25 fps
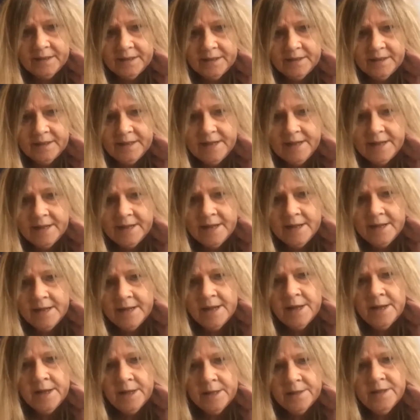see
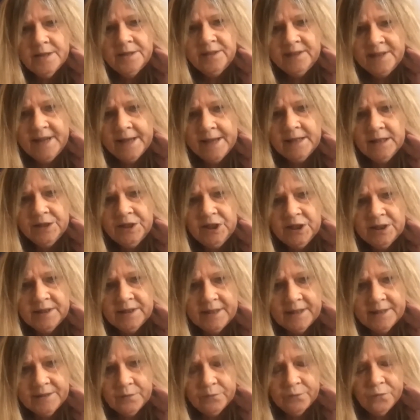this
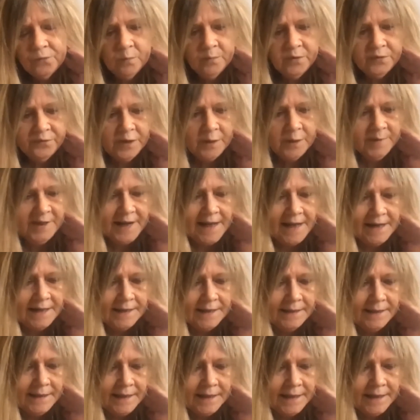negligence as a form of
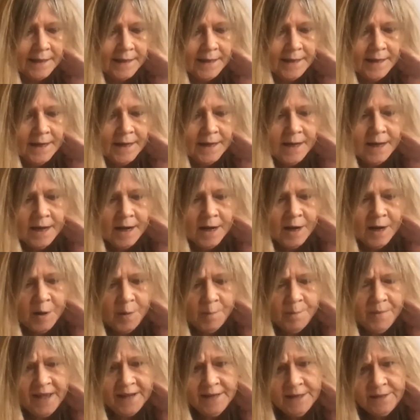criminality.
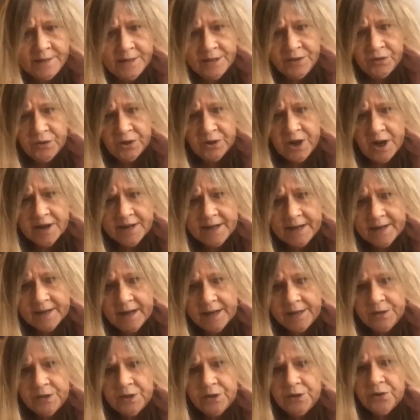Um, and in this regard, I'd
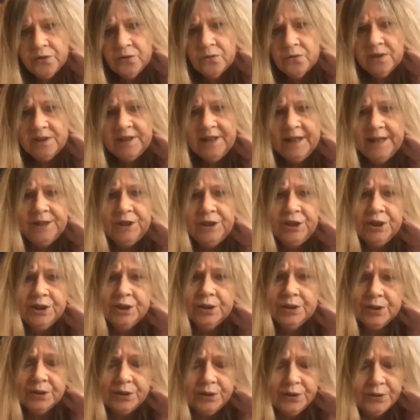like to draw
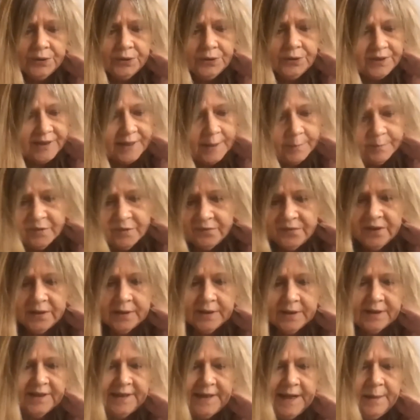attention to some of
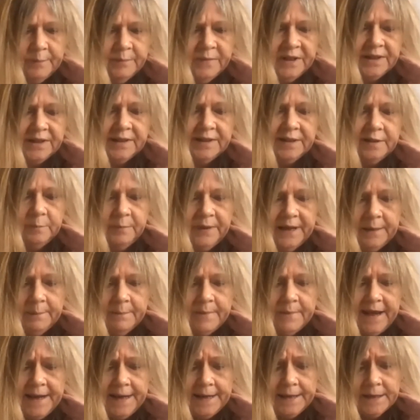the statements that have been
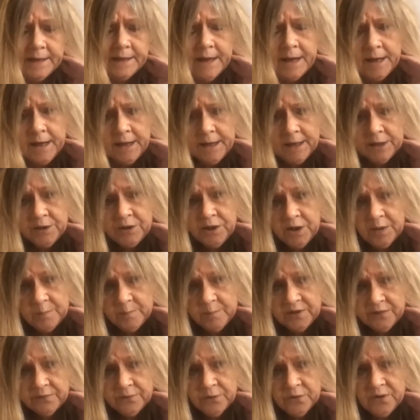made in
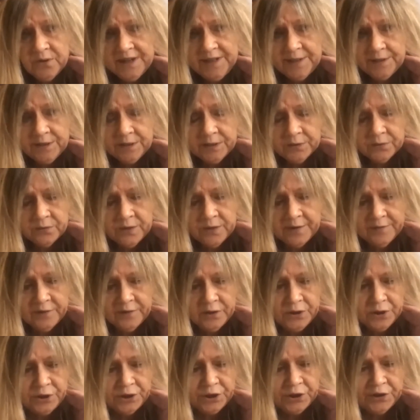terms of the recent
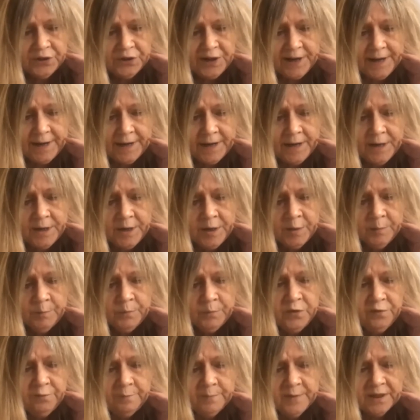revolutionary
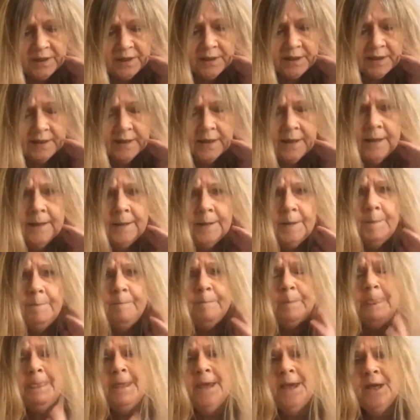movement.
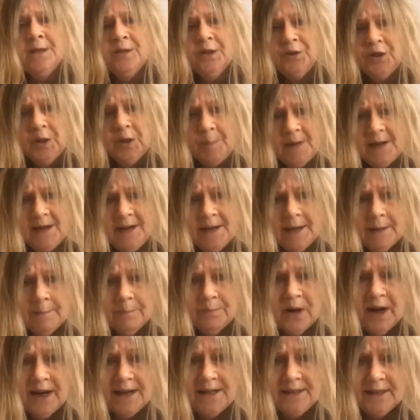Um, the Tripoli
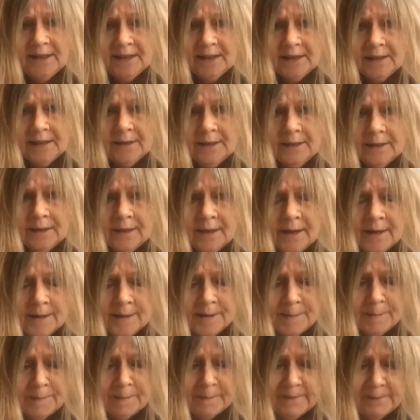uprisings
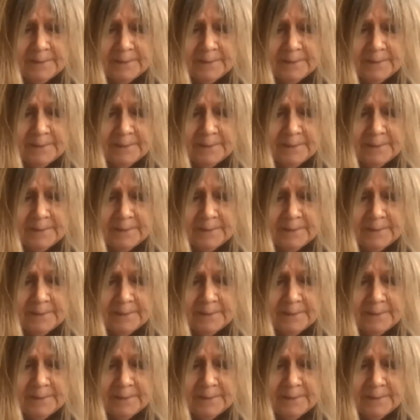um,